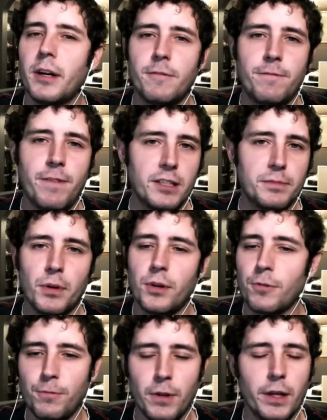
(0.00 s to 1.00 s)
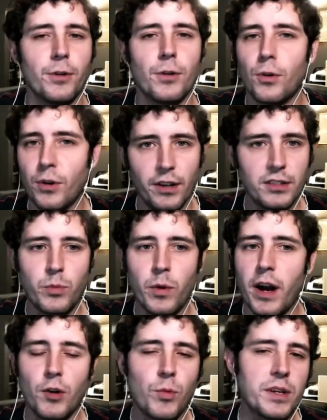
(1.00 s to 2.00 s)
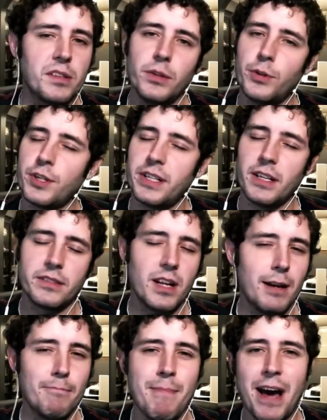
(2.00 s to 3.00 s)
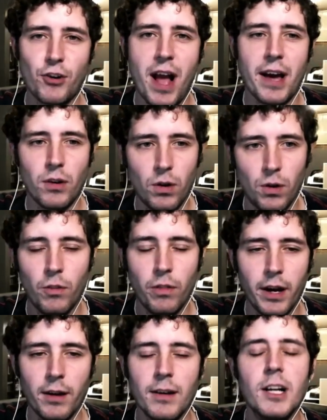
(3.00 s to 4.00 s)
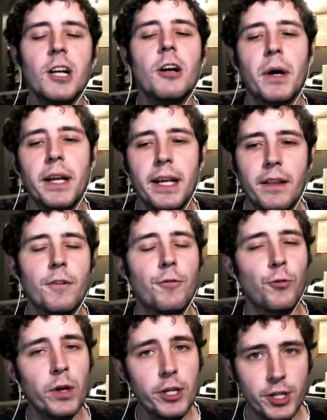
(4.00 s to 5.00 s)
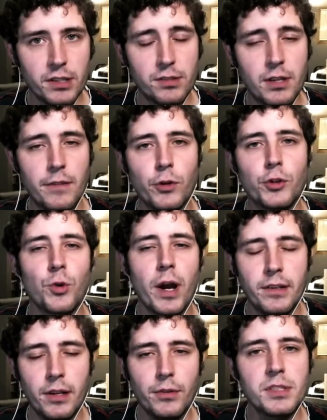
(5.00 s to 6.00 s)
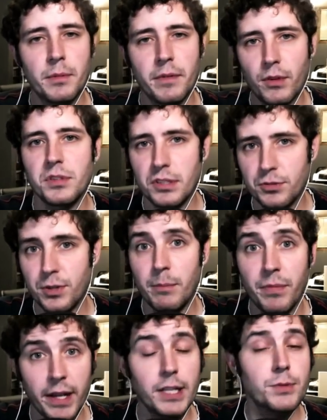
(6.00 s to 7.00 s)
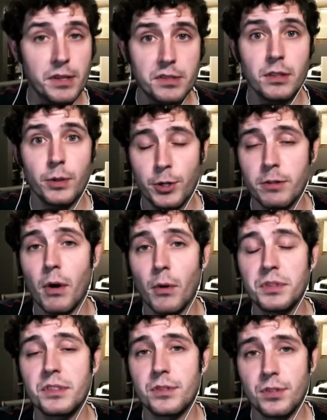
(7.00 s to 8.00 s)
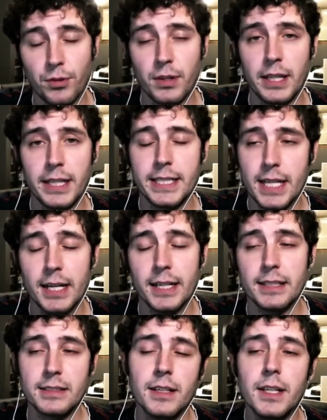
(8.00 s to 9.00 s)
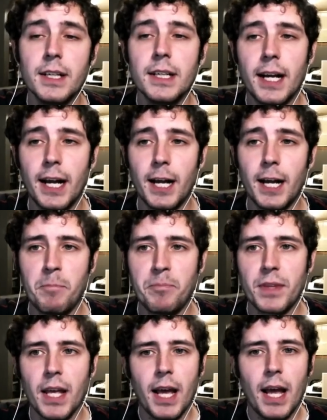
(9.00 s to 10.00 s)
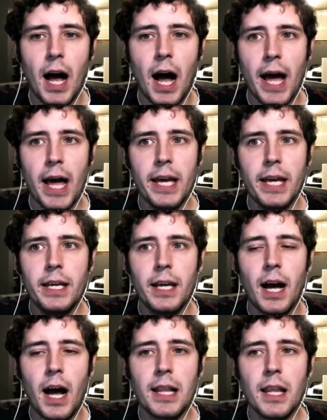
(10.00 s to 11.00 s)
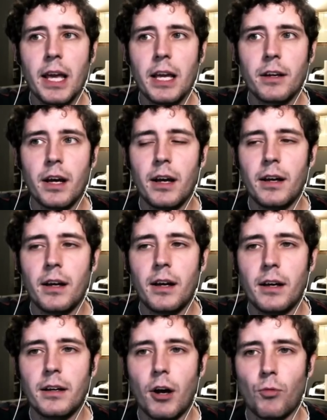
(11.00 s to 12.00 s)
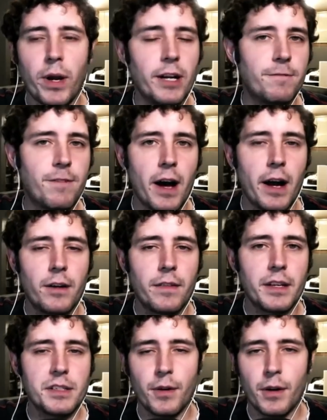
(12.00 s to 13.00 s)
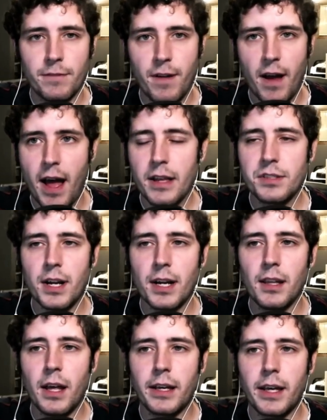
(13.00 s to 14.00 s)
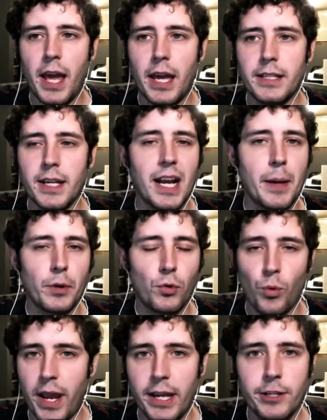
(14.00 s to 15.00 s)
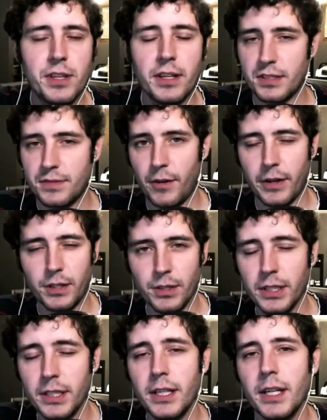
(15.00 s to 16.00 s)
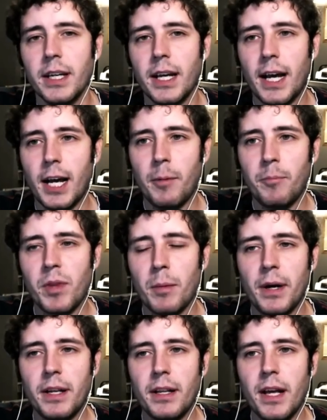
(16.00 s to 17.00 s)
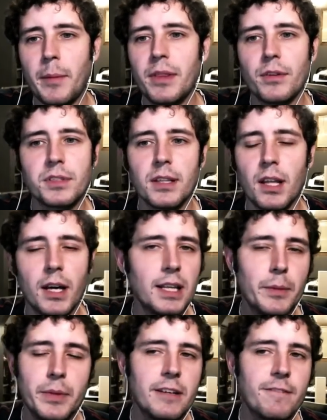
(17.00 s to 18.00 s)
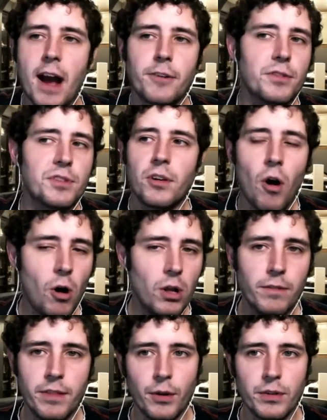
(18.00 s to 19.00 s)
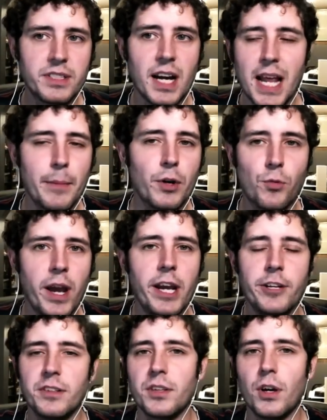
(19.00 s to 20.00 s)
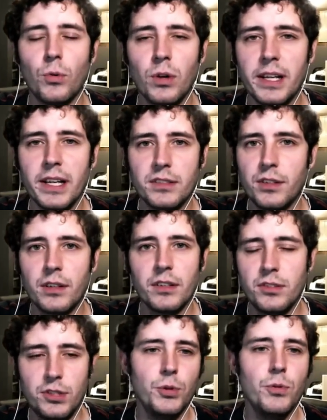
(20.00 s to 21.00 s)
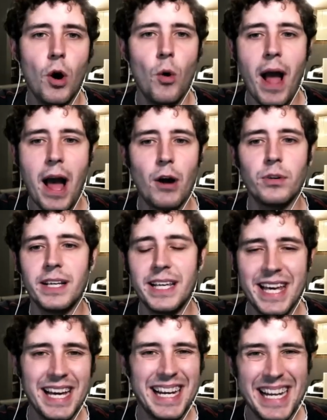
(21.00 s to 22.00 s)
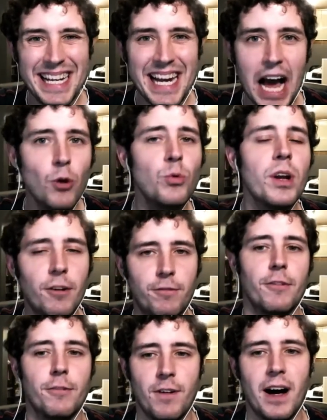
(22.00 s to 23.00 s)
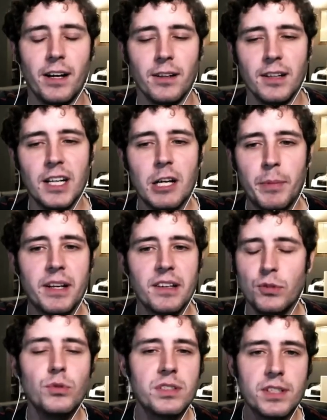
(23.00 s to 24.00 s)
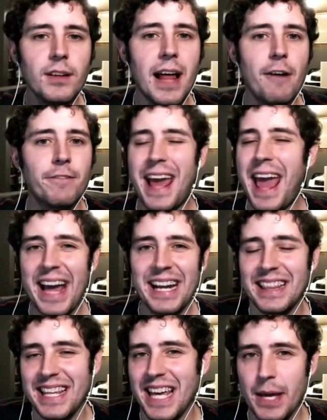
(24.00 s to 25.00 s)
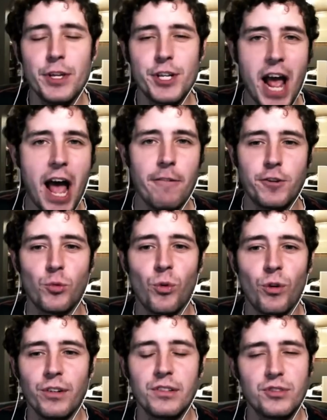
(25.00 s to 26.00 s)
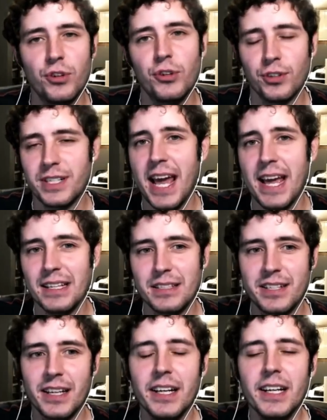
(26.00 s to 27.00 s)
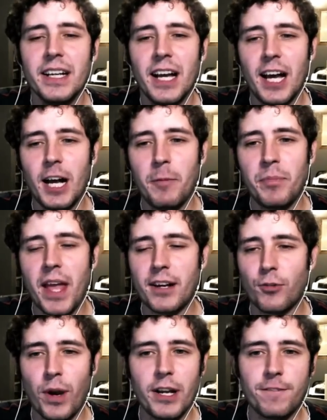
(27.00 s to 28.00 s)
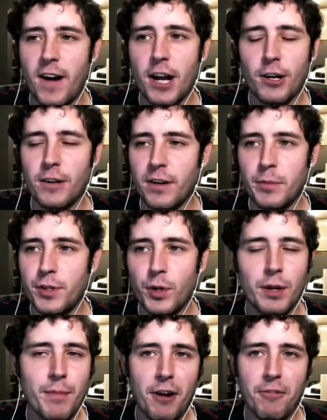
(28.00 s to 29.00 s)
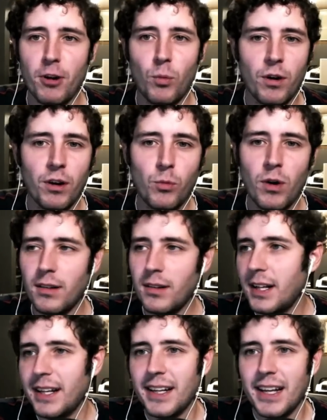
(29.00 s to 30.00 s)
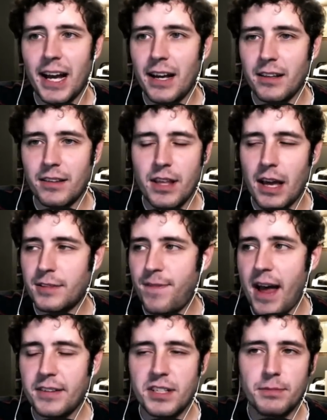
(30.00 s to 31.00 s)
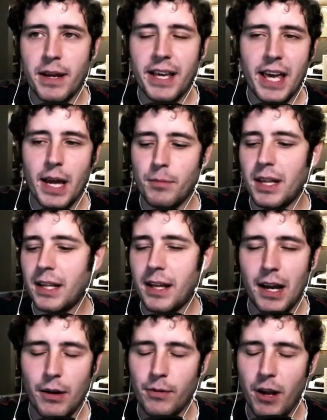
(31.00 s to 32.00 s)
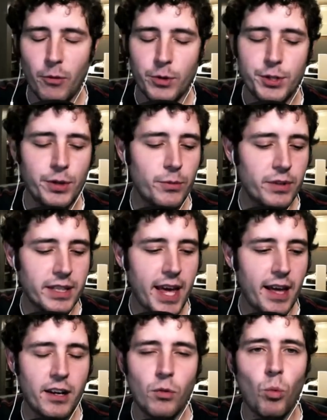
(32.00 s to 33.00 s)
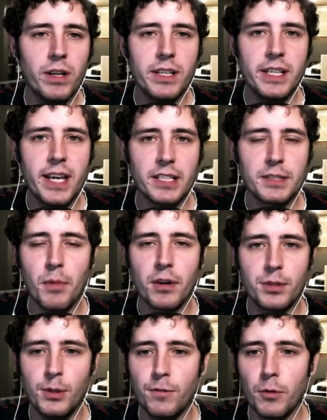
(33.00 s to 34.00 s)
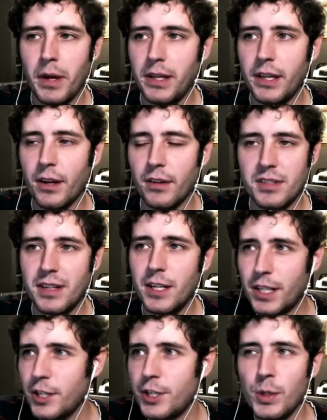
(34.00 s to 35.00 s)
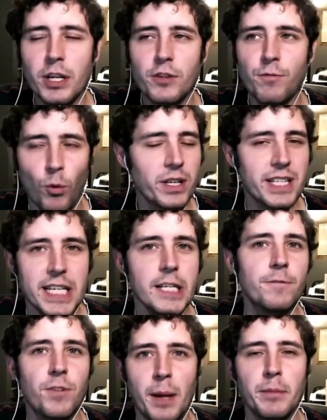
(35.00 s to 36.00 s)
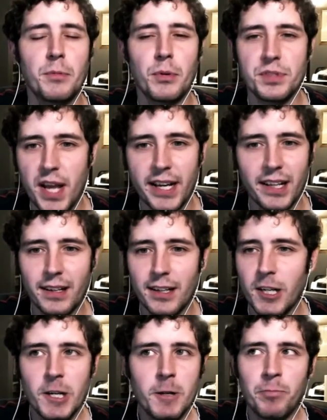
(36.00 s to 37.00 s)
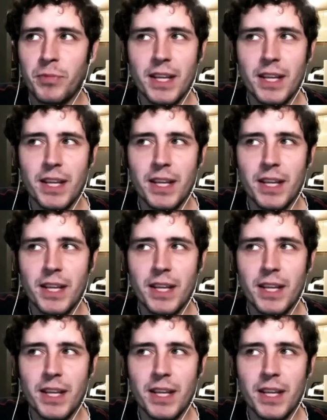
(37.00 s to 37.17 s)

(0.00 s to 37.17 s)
They're going to be on Facebook or Flickr or elsewhere. And resolution does not matter at all there. But in the fringes, if you're trying to do some of those extreme things, resolution most certainly does. Um, I, I like uh, a, a, rate of fire that is very fast, I like a dynamic range that is very good. Um, but I'm mean, there's a lot of limiting factors on all of those. Dynamic range is only as good as you know how to get it out of the file sure. because you still have to edit the image afterwards mm-hmm. to your taste. Um, and a rate of fire, if I'm shooting macro work, well, uh, as fast as my camera, like I, I was shooting with the Canon 1DX Mark II for many years, and it can shoot at 14 frames per second